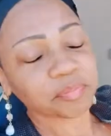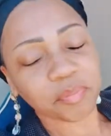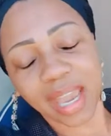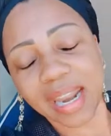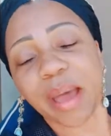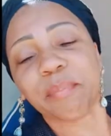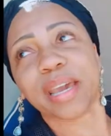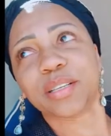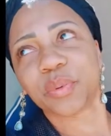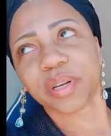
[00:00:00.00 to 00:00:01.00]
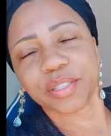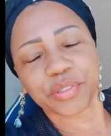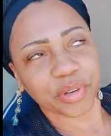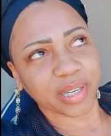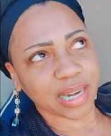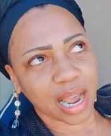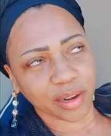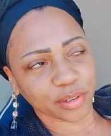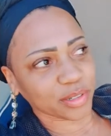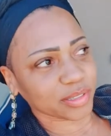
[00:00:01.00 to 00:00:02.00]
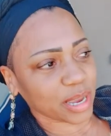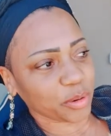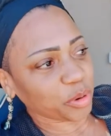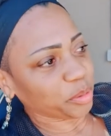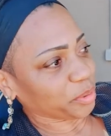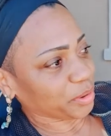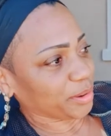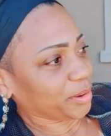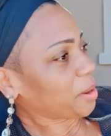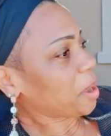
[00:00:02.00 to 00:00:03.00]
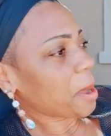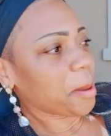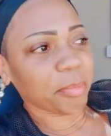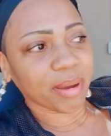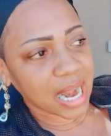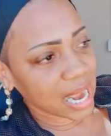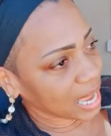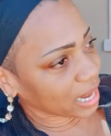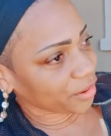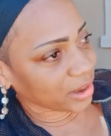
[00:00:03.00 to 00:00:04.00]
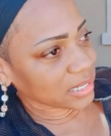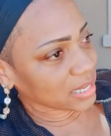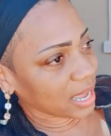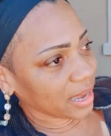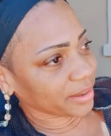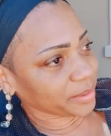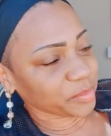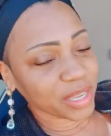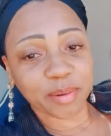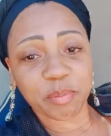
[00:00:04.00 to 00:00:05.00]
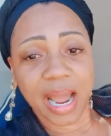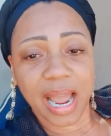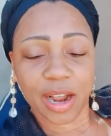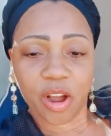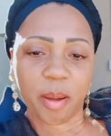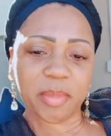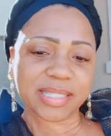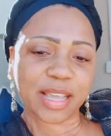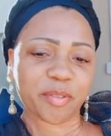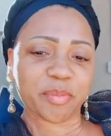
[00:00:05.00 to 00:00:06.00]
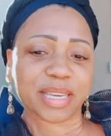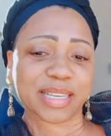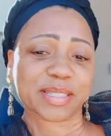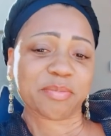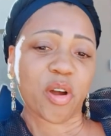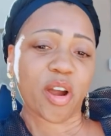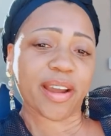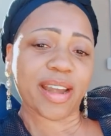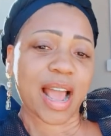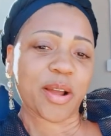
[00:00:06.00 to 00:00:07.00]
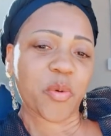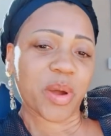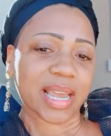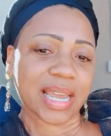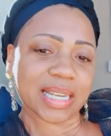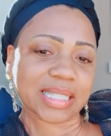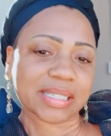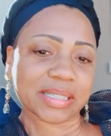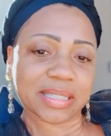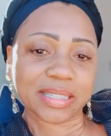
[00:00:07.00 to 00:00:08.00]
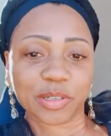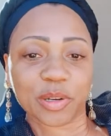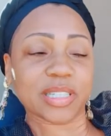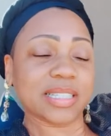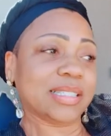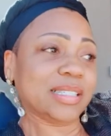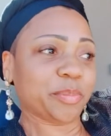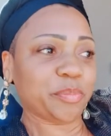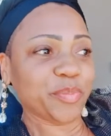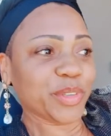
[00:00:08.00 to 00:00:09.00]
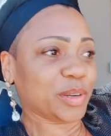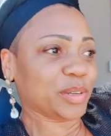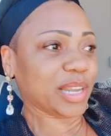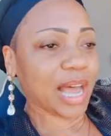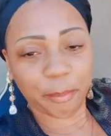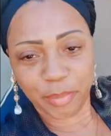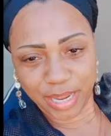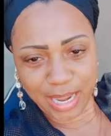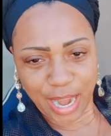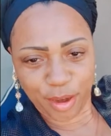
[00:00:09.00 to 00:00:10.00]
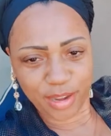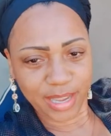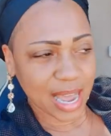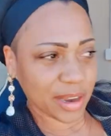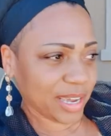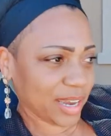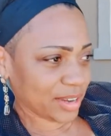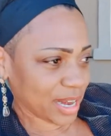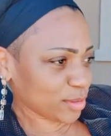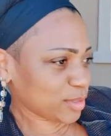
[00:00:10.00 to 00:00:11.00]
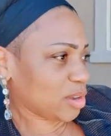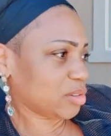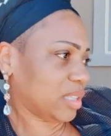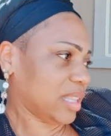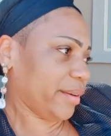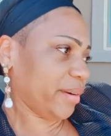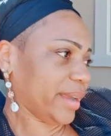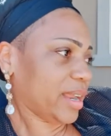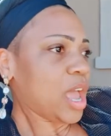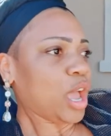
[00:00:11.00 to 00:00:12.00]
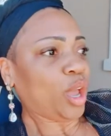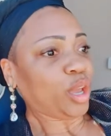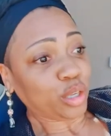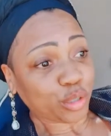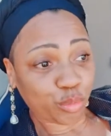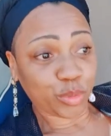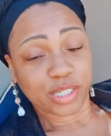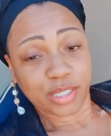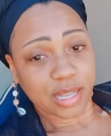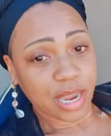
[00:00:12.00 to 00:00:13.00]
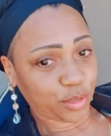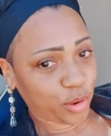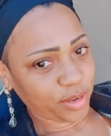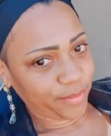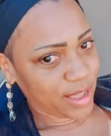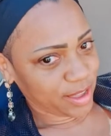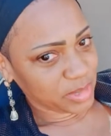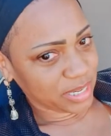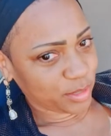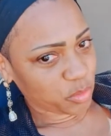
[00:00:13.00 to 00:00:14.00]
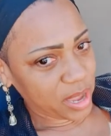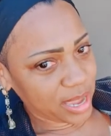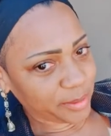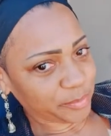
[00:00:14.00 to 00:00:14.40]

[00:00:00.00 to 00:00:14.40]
And I made $23 at Uber. But I had a great time, and my I call myself being smart. I went to you know the the you know the uppity area out here in Arizona, like right, which is like 35 minutes away.